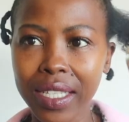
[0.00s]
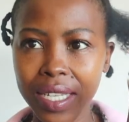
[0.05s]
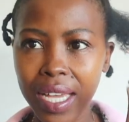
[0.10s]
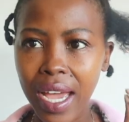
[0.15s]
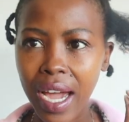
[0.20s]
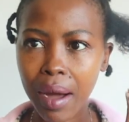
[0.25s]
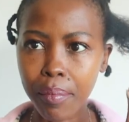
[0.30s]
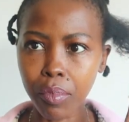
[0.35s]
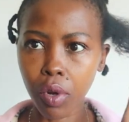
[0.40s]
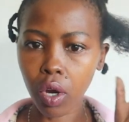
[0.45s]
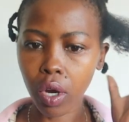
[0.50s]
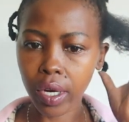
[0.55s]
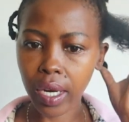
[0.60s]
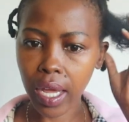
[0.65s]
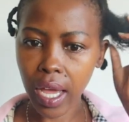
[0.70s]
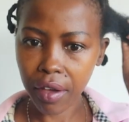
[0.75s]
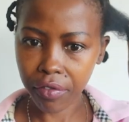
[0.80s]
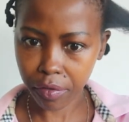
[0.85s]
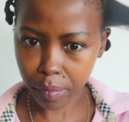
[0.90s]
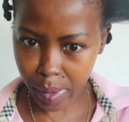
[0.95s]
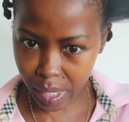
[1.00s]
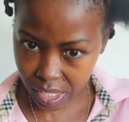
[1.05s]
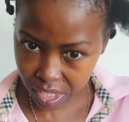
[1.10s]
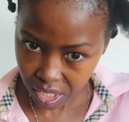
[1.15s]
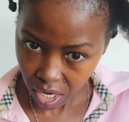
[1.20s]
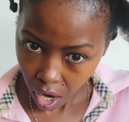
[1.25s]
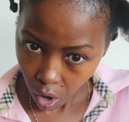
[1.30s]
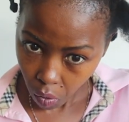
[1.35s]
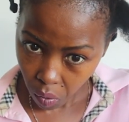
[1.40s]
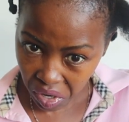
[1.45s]
Today I'm not gonna meet.
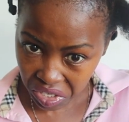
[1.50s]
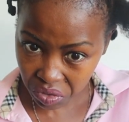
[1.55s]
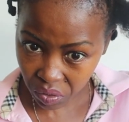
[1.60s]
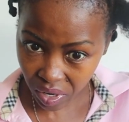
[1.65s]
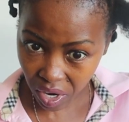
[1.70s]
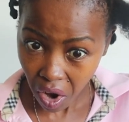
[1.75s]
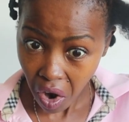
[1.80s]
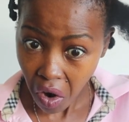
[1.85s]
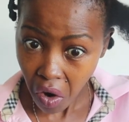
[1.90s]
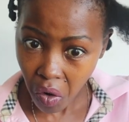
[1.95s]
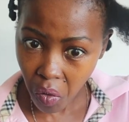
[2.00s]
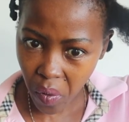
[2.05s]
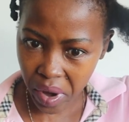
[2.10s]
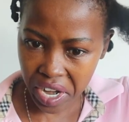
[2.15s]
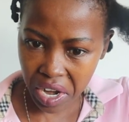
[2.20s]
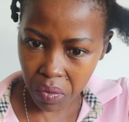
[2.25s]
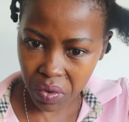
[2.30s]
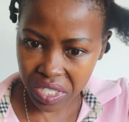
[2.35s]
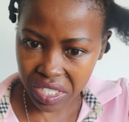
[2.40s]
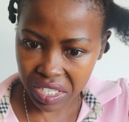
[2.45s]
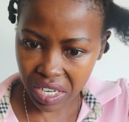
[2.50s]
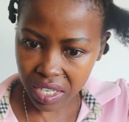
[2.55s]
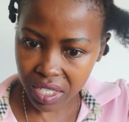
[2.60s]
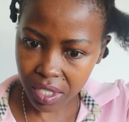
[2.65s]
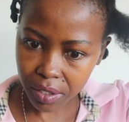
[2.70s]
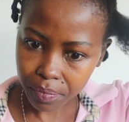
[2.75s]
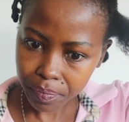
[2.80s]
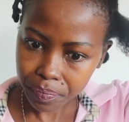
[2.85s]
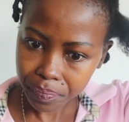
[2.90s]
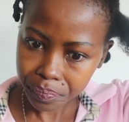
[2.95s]
What when? Oh, when are we
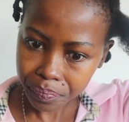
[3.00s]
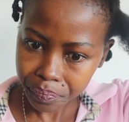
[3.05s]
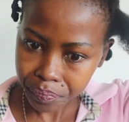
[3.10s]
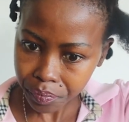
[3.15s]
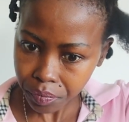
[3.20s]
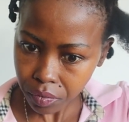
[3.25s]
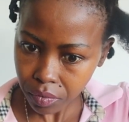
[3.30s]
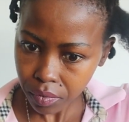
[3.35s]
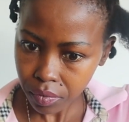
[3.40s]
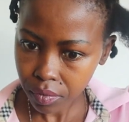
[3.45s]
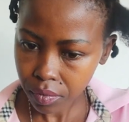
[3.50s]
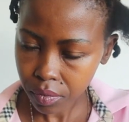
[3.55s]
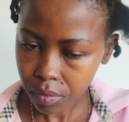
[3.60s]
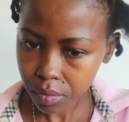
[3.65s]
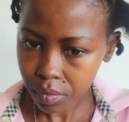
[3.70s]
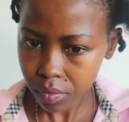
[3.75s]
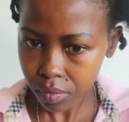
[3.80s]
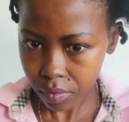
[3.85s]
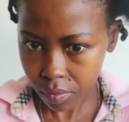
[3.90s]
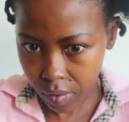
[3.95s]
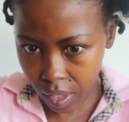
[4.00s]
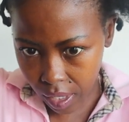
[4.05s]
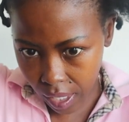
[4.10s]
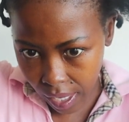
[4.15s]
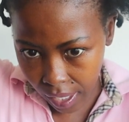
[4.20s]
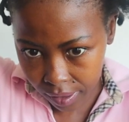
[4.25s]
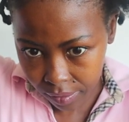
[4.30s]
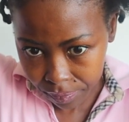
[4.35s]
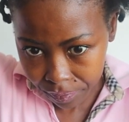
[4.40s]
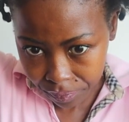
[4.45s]
starting?
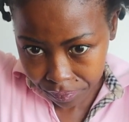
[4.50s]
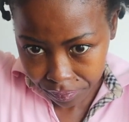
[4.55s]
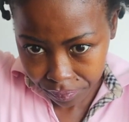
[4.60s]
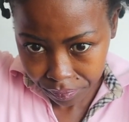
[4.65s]
Yeah.